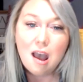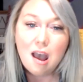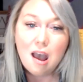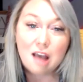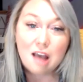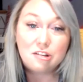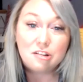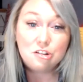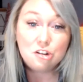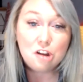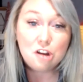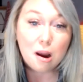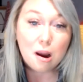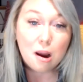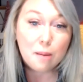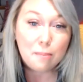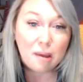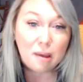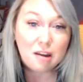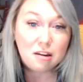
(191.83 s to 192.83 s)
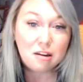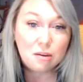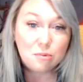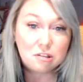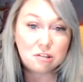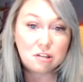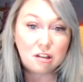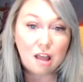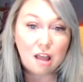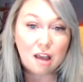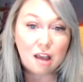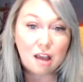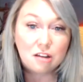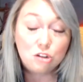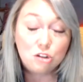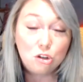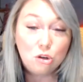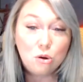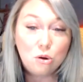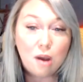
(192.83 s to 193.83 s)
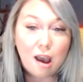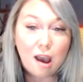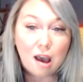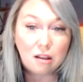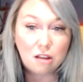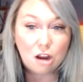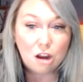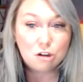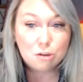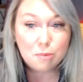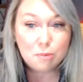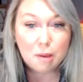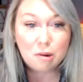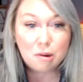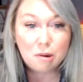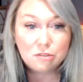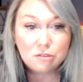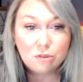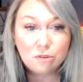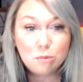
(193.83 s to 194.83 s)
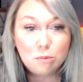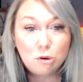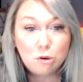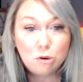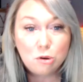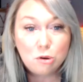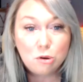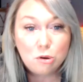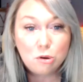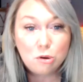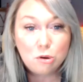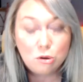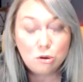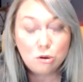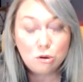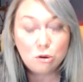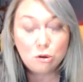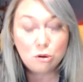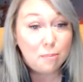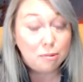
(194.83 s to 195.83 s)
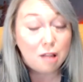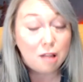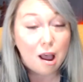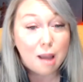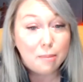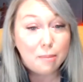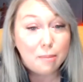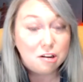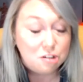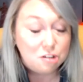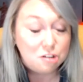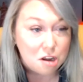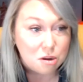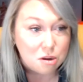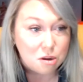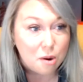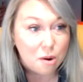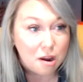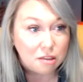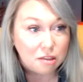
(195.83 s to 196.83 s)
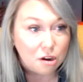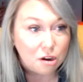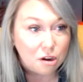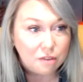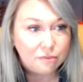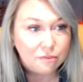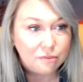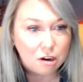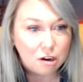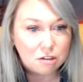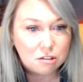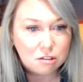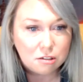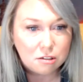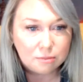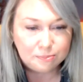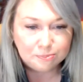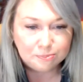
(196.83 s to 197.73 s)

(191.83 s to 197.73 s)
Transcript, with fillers: As chair, Mandy will select two at-large members from who apply by January 31st